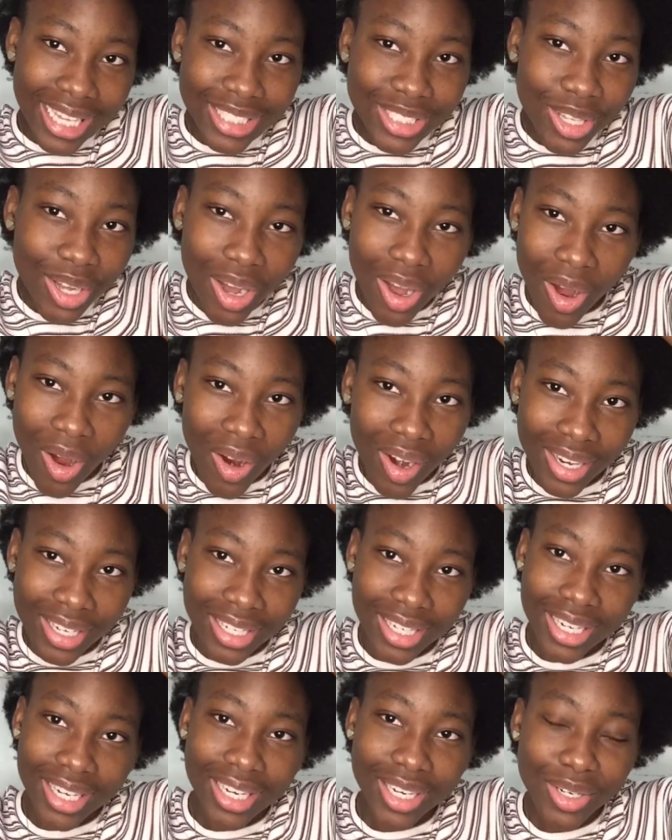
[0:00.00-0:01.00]
It's not
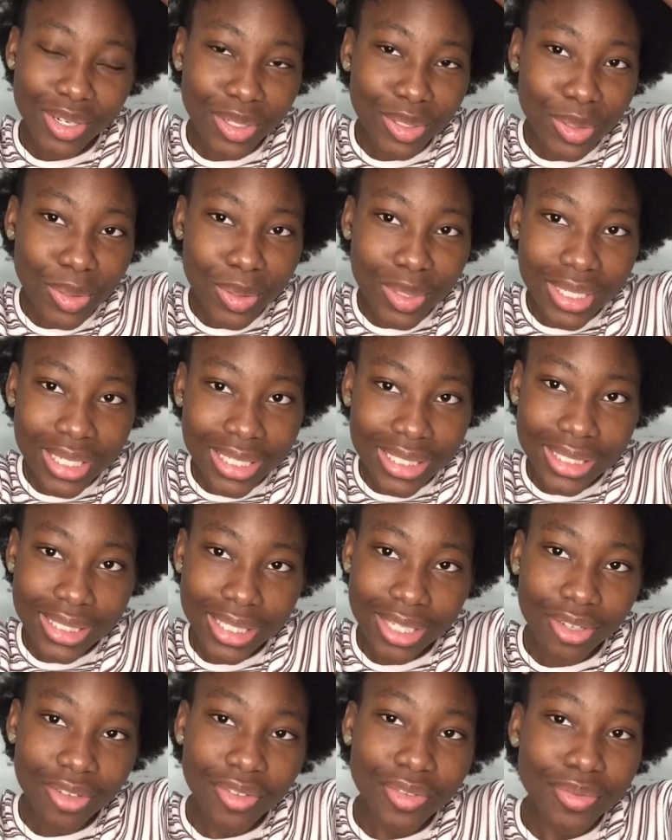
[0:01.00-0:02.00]
hard. You can do this
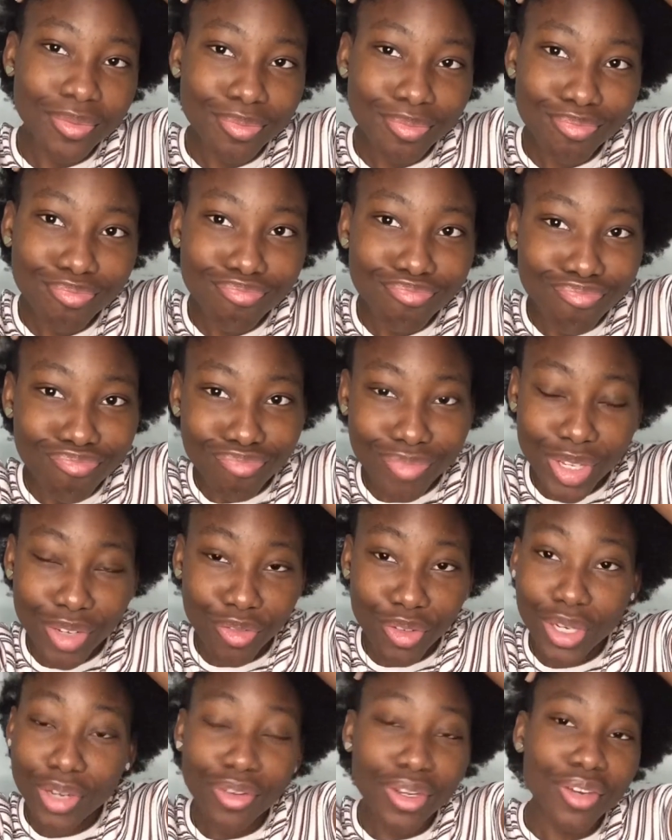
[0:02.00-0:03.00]

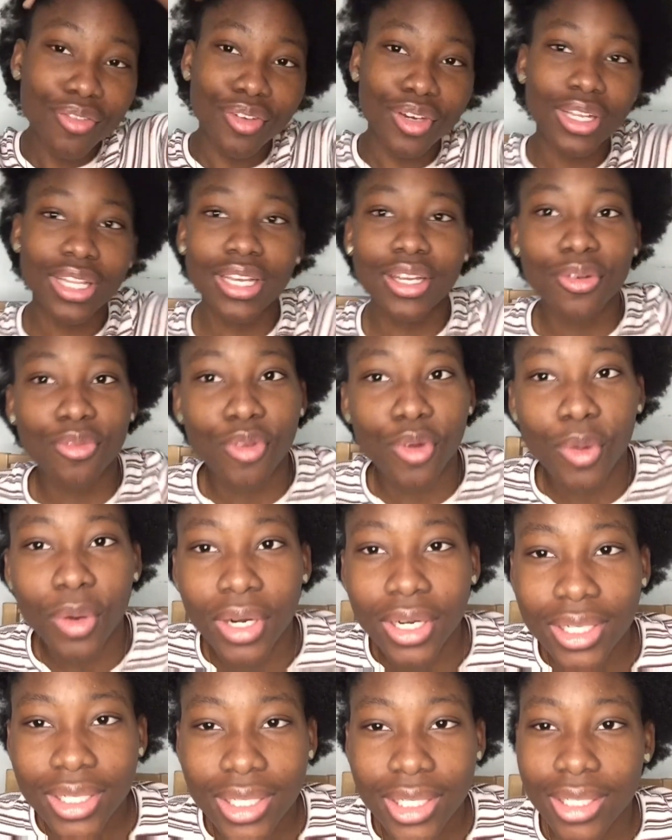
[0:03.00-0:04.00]
even if you're late for
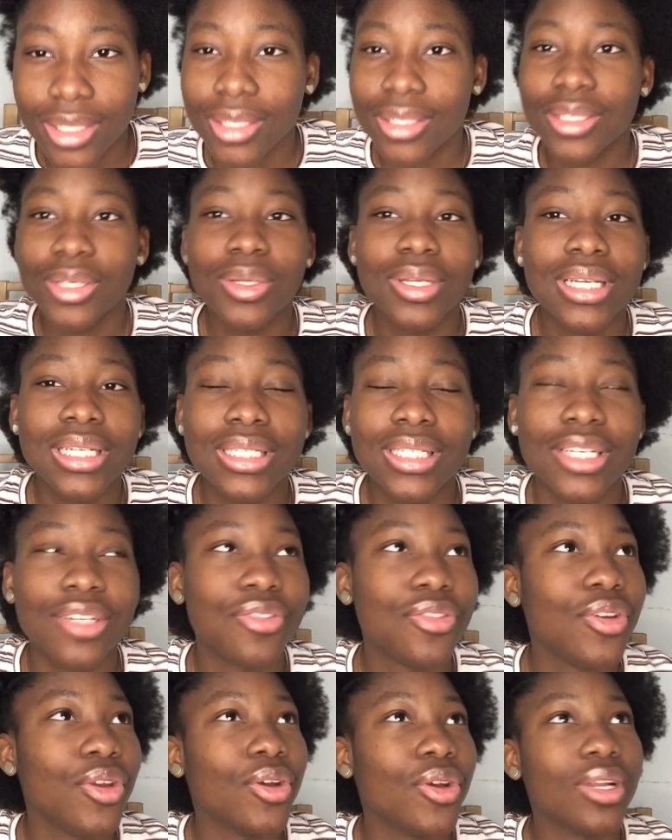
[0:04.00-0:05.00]
work. You can do this
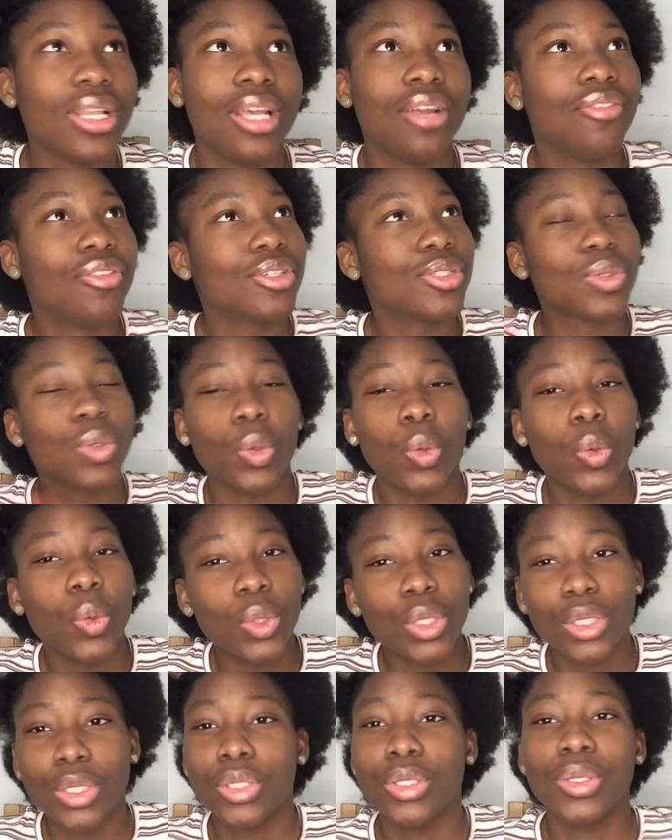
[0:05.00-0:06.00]
if you're late for school.
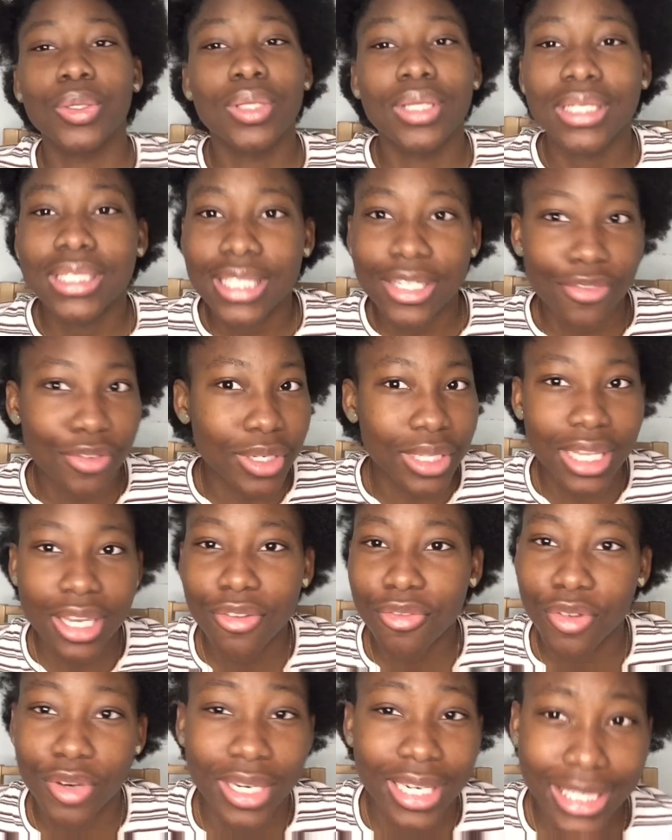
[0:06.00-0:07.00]
You can do this if you're
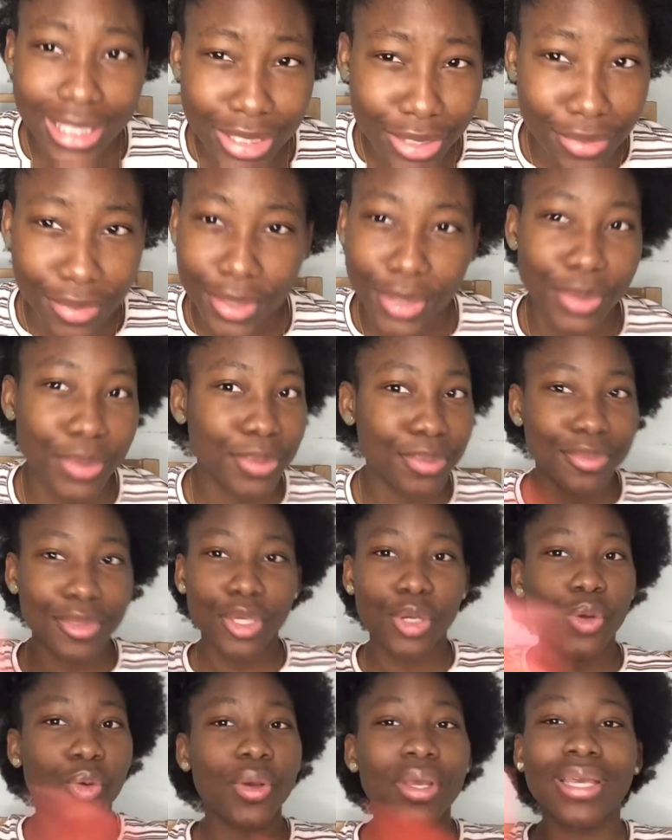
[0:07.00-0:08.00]
late for an interview.
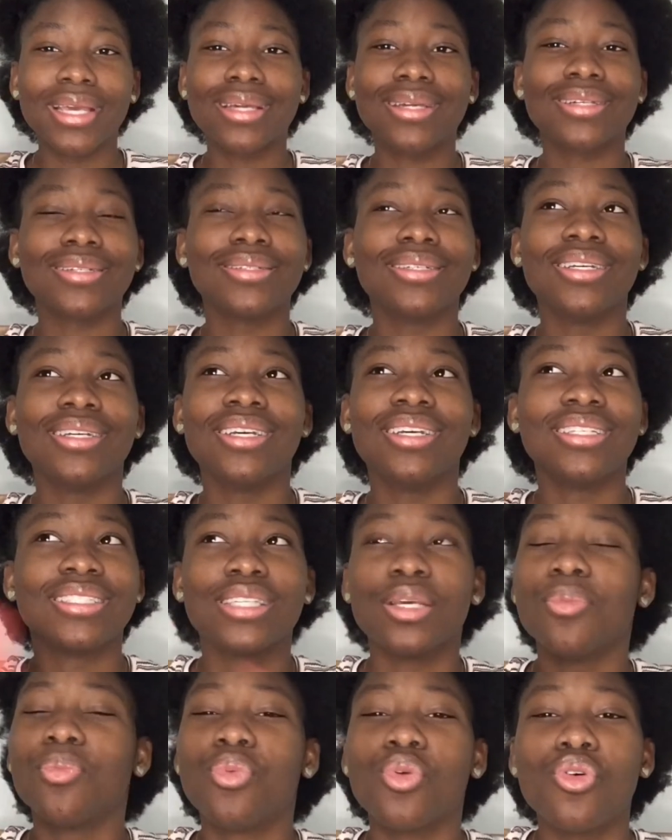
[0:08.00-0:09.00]
Quick,
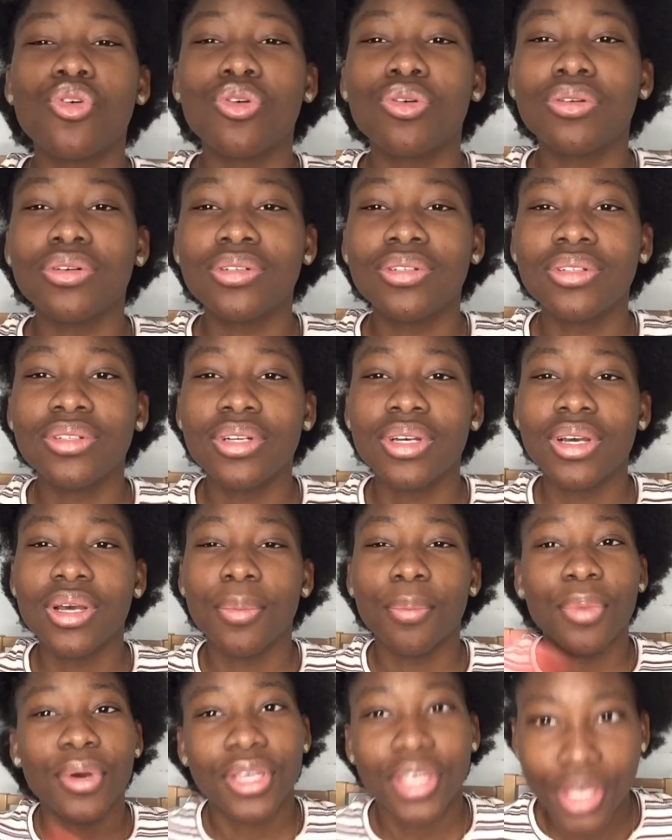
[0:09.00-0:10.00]
simple,
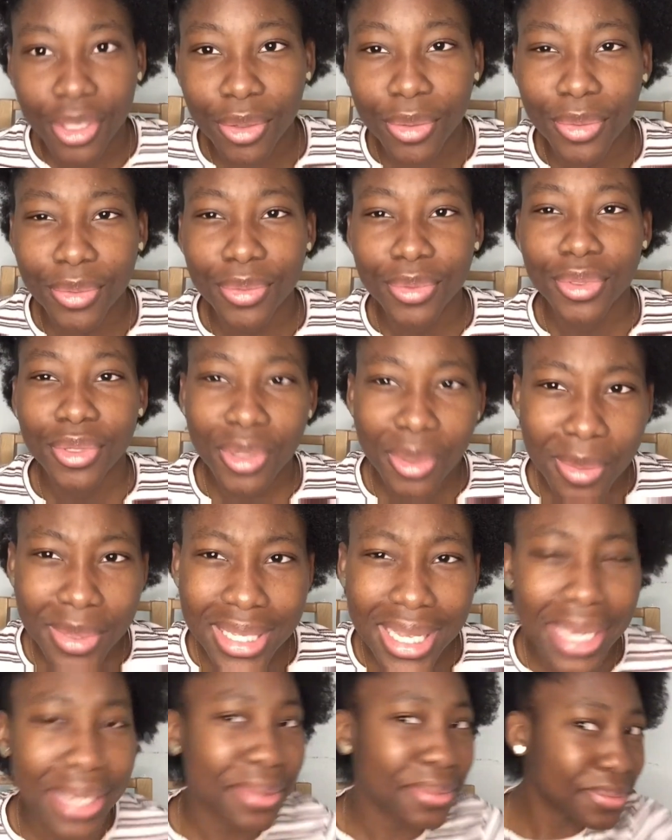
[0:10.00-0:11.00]
but cute. You know what I'm
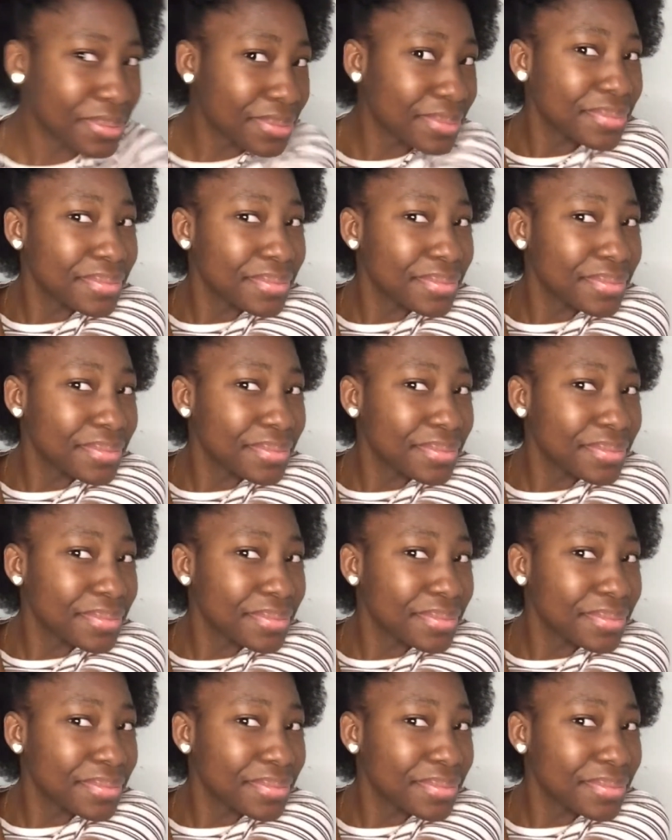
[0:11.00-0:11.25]
saying?